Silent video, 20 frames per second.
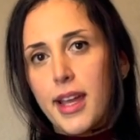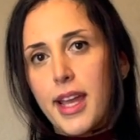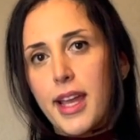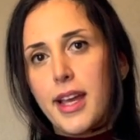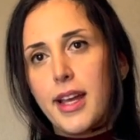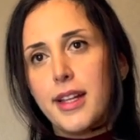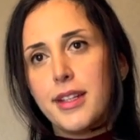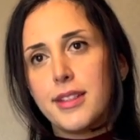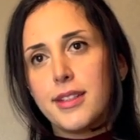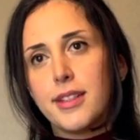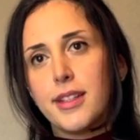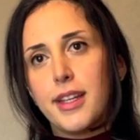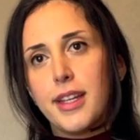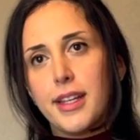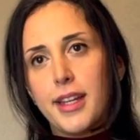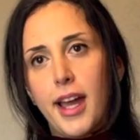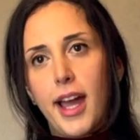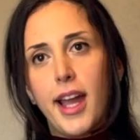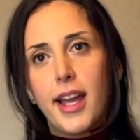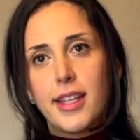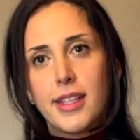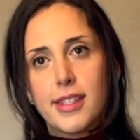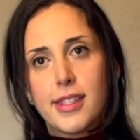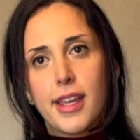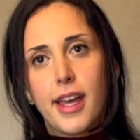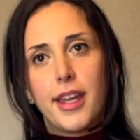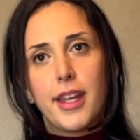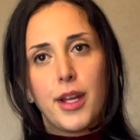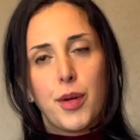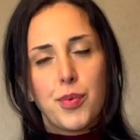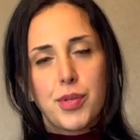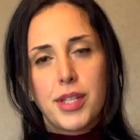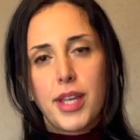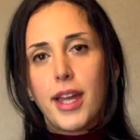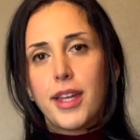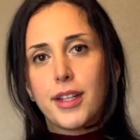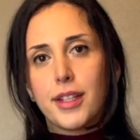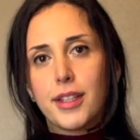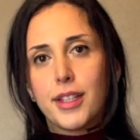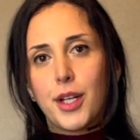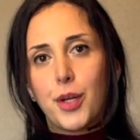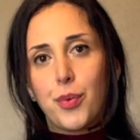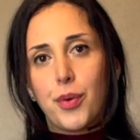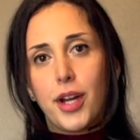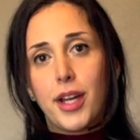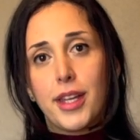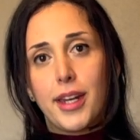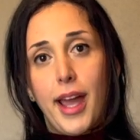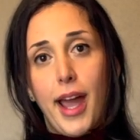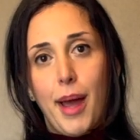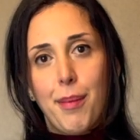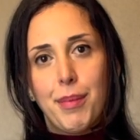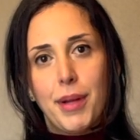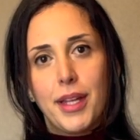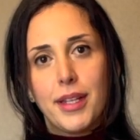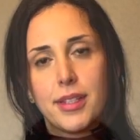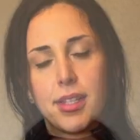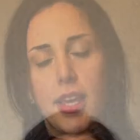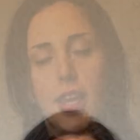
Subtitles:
And in hindsight, it was kind of clear what had happened.